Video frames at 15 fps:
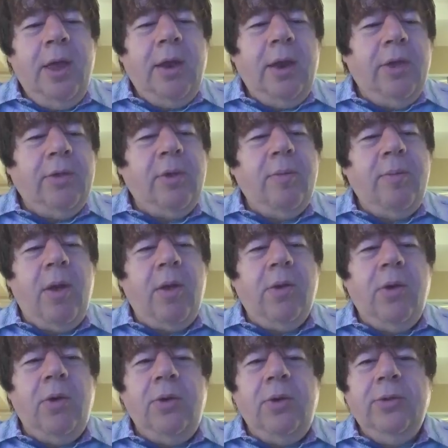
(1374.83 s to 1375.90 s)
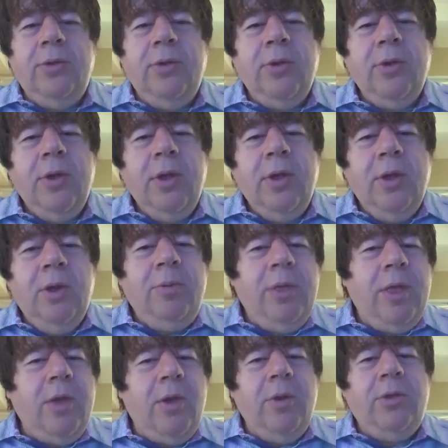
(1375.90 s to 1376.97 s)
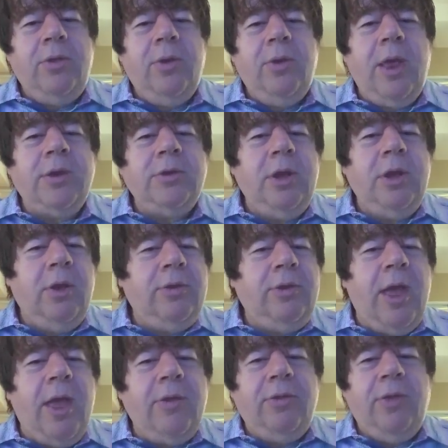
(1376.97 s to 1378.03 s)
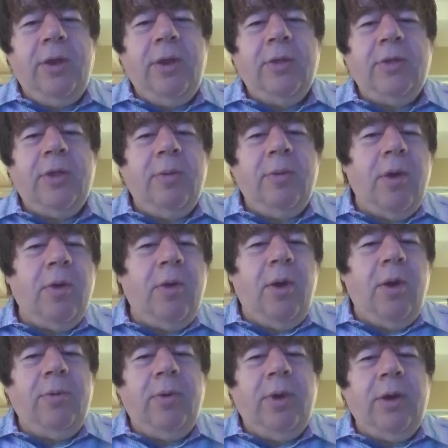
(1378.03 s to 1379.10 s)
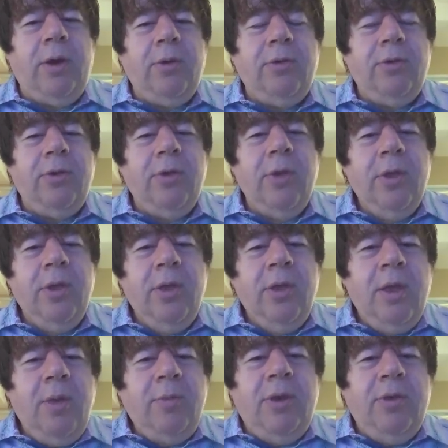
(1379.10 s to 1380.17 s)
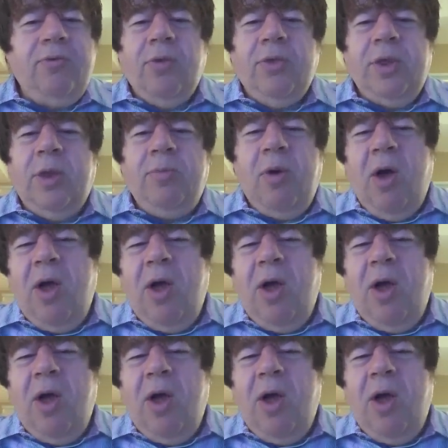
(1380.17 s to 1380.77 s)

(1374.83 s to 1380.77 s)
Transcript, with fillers: and ask him about gold. It would be like going to an engineer at Tesla and asking about carburetors. I mean, at first he'd